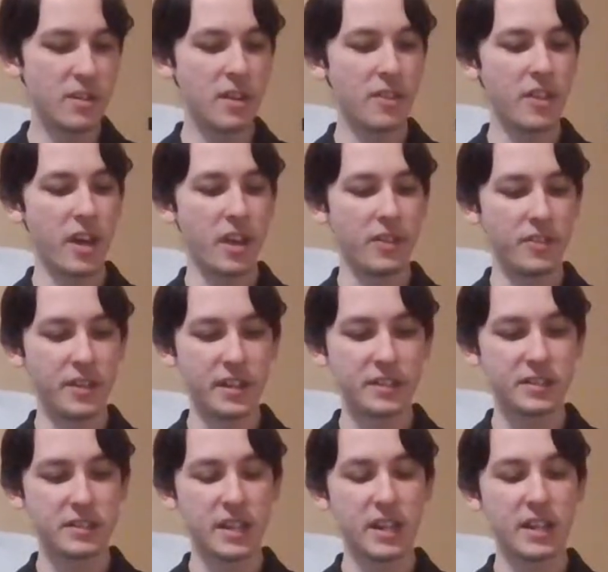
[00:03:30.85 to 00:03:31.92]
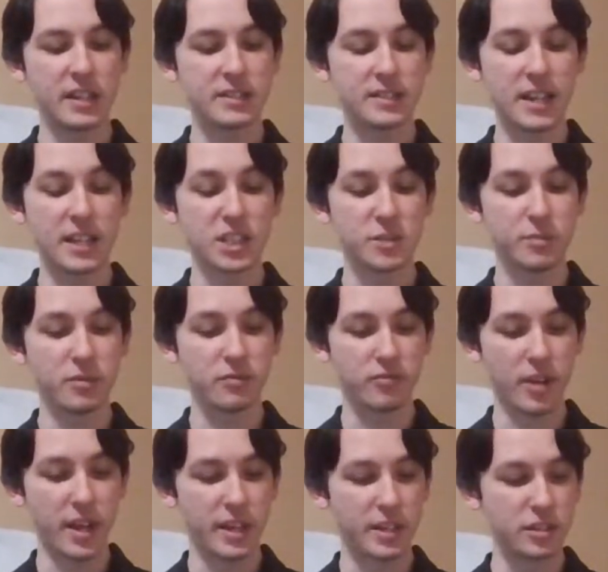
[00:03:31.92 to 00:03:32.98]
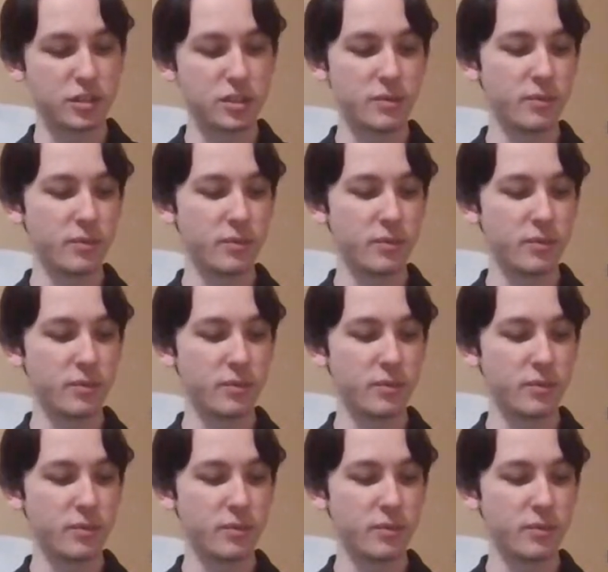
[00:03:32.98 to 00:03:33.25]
that this inaccessible range